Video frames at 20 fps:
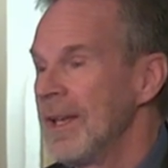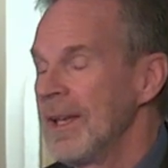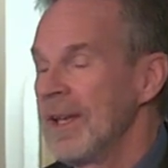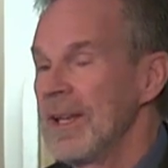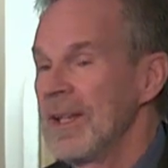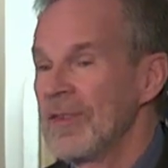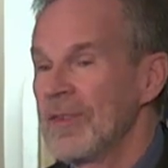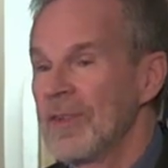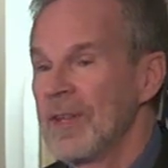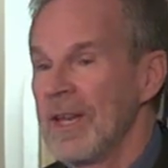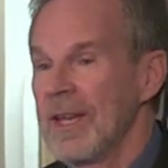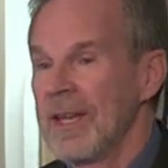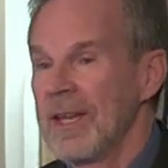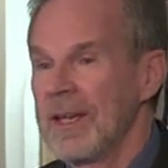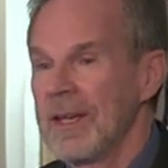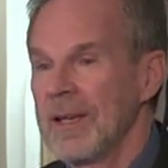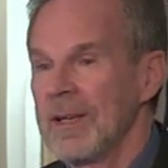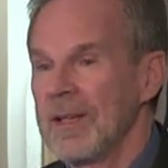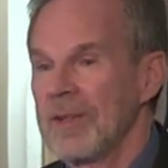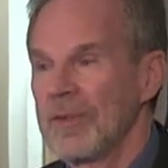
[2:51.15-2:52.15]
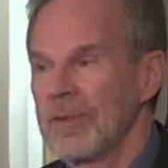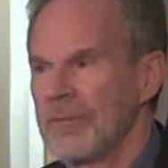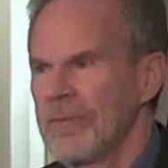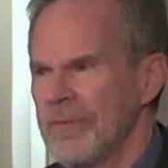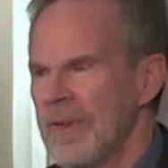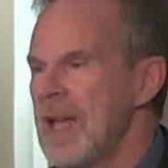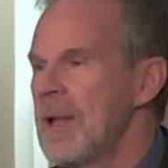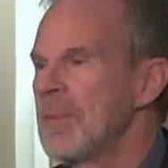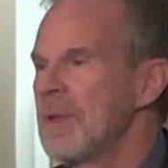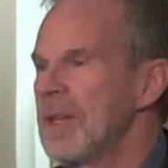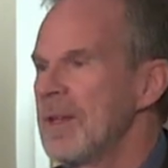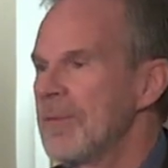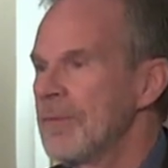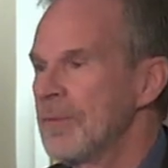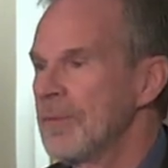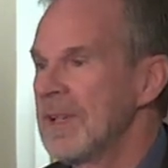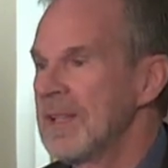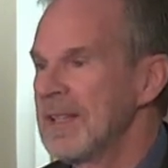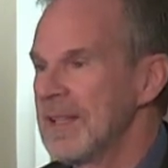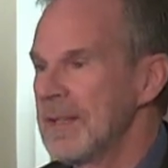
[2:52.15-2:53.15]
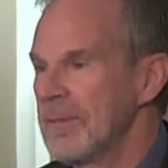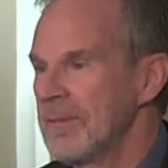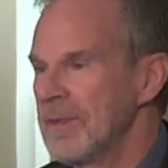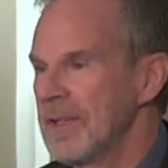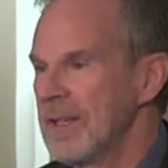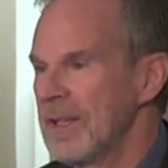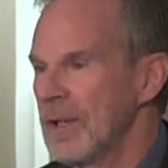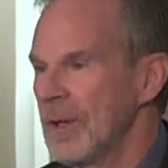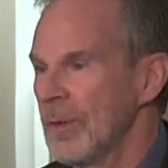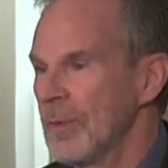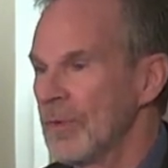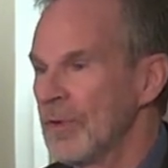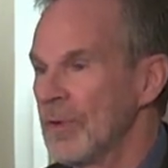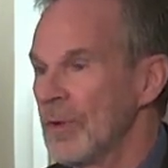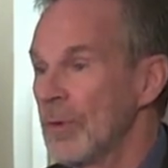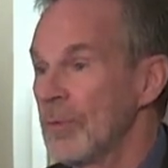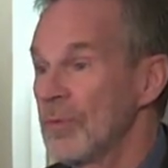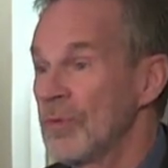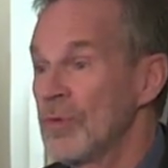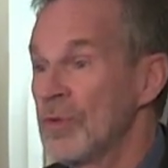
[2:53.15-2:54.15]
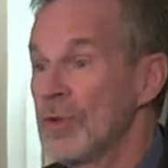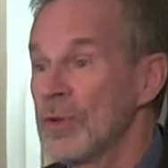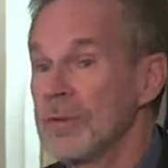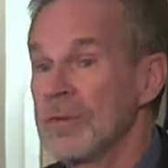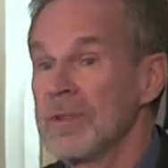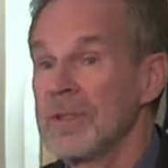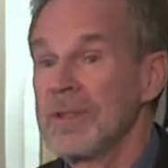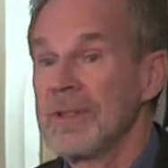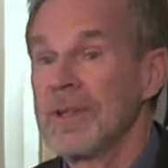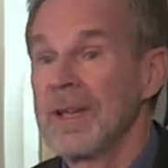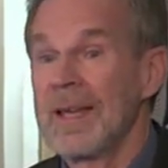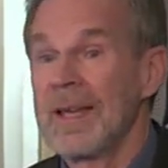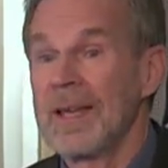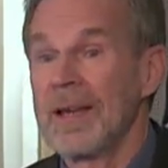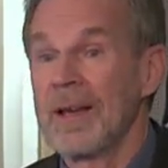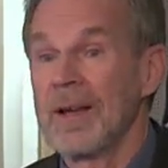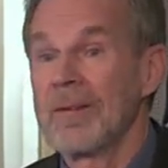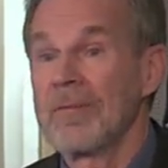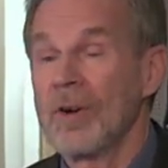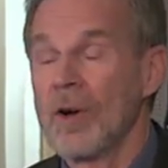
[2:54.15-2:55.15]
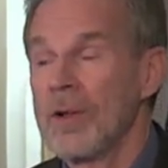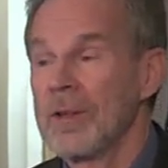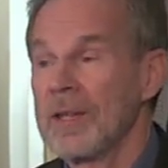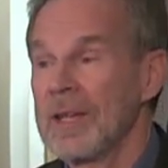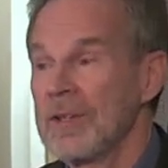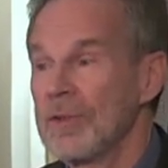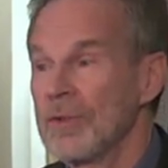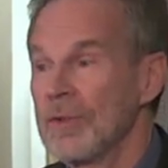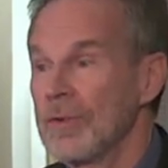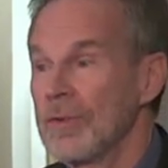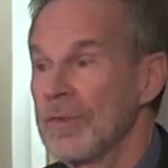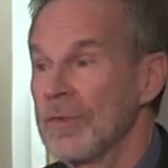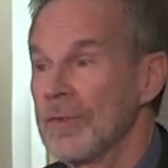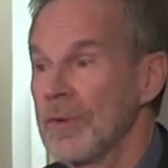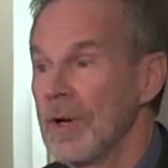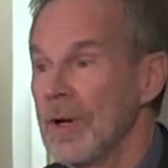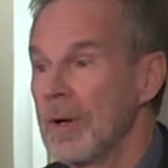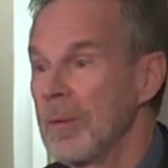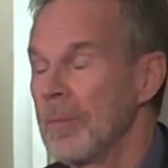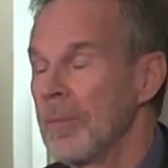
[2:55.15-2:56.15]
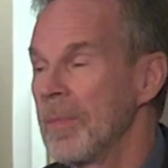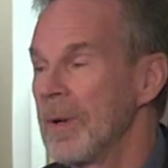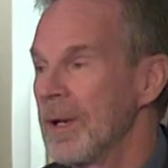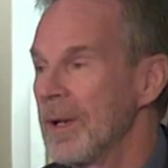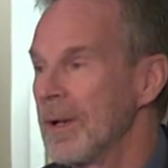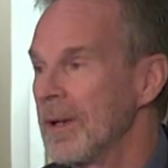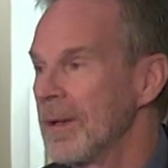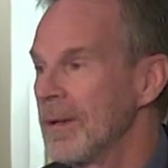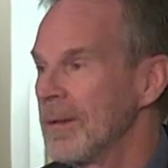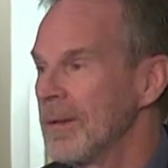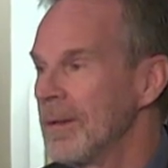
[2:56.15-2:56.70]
It's a, uh, it's a family-friendly video, so children of all ages from, uh,